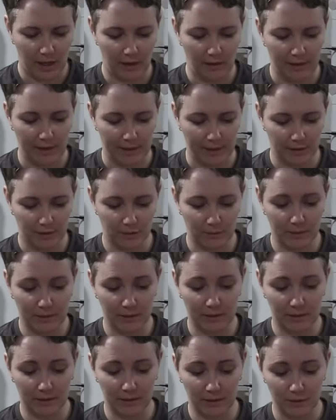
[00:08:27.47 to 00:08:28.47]
All right,
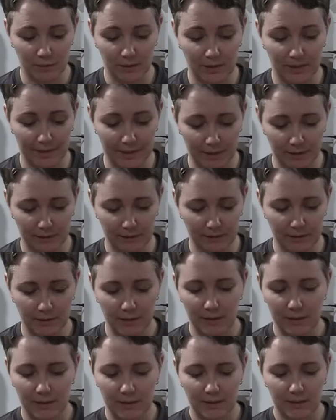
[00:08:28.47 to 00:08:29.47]
Gorilla Glue Clear.
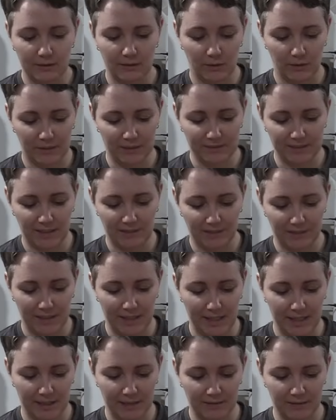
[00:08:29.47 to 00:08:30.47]
So this stuff,
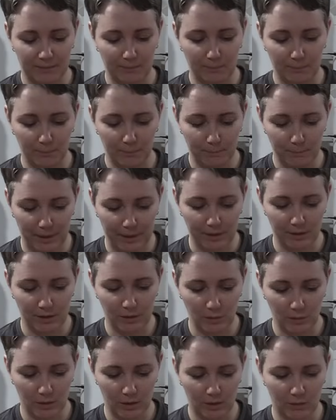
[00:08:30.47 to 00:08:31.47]
again, is better
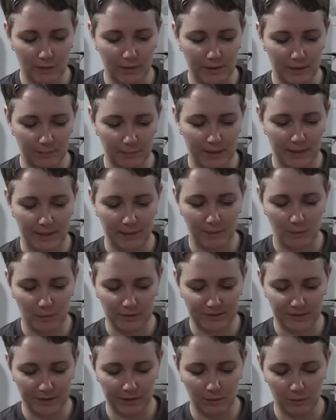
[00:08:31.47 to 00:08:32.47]
to work with, but I
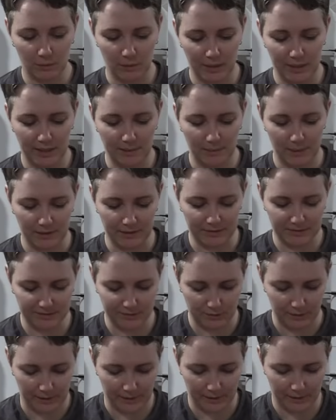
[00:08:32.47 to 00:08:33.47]
was a little worried about its
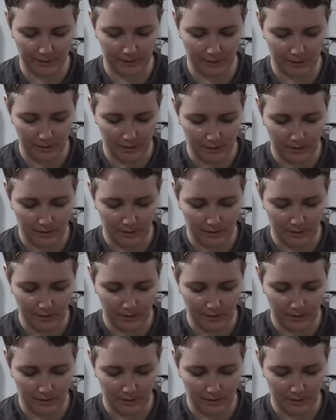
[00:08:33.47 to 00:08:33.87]
strength.